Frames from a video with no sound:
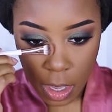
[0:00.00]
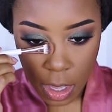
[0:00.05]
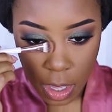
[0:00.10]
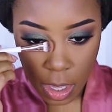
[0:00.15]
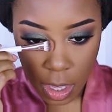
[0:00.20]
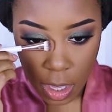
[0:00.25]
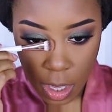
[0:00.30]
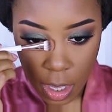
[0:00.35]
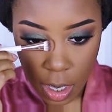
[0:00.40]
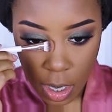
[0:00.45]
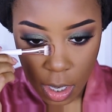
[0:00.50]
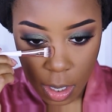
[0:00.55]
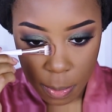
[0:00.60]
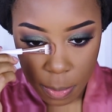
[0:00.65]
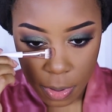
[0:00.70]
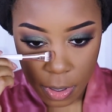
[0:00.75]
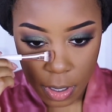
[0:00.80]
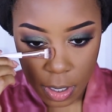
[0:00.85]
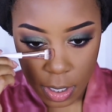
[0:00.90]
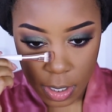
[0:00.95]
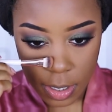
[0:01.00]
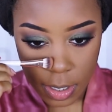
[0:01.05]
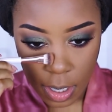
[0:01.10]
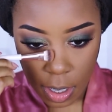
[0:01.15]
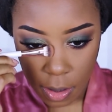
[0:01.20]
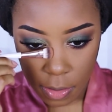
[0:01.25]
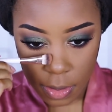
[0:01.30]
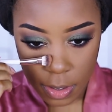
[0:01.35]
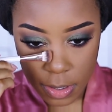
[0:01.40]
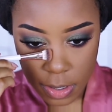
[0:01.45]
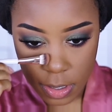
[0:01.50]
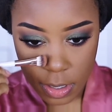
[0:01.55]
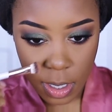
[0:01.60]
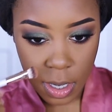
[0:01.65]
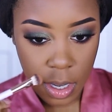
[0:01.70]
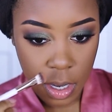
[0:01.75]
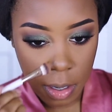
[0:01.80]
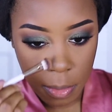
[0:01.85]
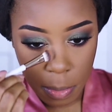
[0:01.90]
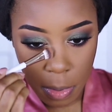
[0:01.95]
and put it down the
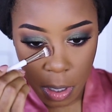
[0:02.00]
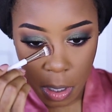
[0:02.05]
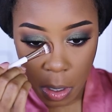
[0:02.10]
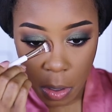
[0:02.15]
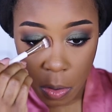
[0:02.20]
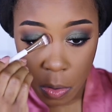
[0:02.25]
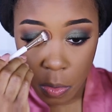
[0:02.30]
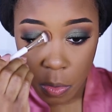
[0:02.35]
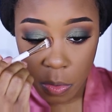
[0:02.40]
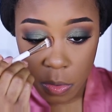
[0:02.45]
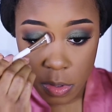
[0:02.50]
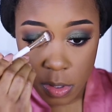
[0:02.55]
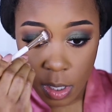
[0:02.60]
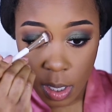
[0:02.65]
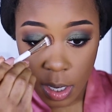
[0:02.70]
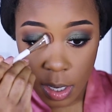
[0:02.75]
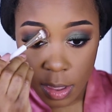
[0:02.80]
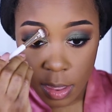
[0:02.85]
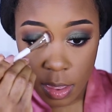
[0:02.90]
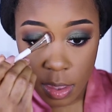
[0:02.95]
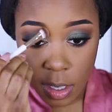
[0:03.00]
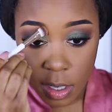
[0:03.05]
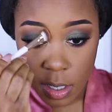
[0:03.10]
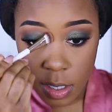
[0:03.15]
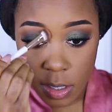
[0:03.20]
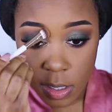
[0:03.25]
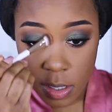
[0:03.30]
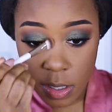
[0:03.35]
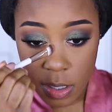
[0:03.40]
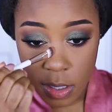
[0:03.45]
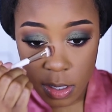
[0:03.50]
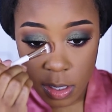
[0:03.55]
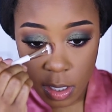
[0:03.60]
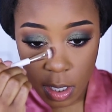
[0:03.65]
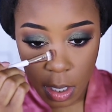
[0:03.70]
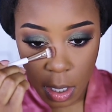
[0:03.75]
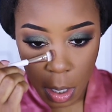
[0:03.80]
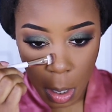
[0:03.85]
side of my nose like this.